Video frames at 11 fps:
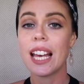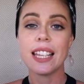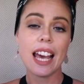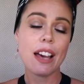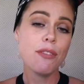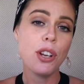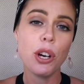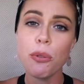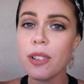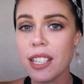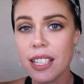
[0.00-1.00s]
They have no
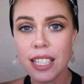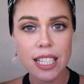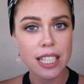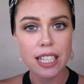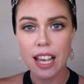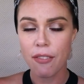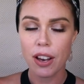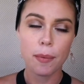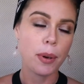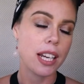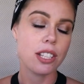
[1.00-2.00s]
resistance in their
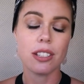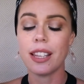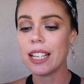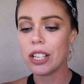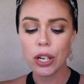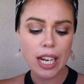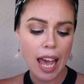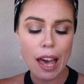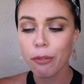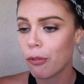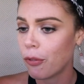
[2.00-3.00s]
vibration. They don't
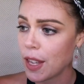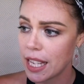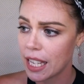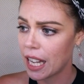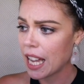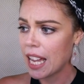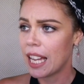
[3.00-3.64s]
have fear.